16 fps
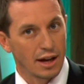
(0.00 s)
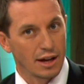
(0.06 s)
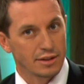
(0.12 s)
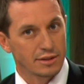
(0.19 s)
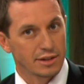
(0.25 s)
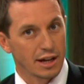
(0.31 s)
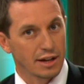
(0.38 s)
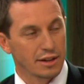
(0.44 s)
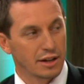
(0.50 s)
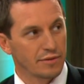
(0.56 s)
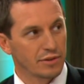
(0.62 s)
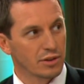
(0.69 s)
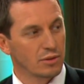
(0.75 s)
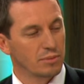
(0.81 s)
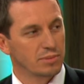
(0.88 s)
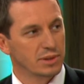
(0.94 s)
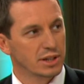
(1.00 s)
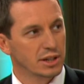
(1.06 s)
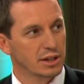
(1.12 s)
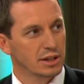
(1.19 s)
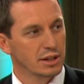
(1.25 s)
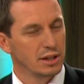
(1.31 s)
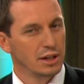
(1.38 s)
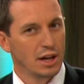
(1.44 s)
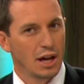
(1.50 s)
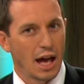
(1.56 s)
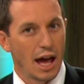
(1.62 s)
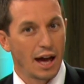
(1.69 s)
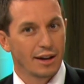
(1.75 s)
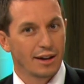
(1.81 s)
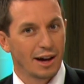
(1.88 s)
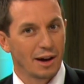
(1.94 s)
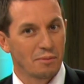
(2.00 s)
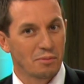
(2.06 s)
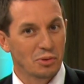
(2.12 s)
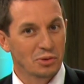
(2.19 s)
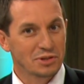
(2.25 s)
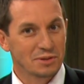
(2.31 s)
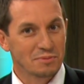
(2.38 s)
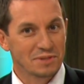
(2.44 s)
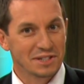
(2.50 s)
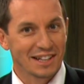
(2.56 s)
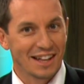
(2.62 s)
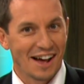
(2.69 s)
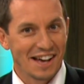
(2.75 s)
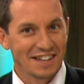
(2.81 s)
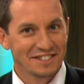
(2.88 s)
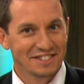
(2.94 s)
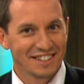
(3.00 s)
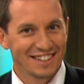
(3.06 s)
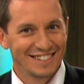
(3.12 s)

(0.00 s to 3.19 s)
and South Africa in particular, and I brought some slides.